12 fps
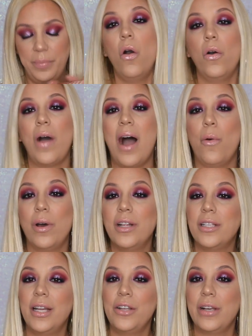Oh, I wanted
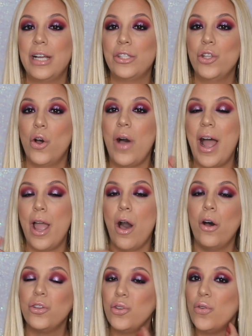to let you guys know, I
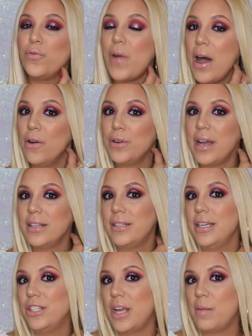also found at
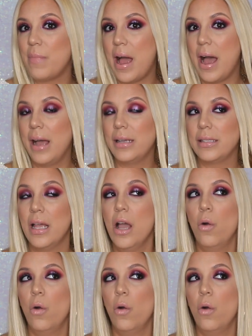TJ Maxx,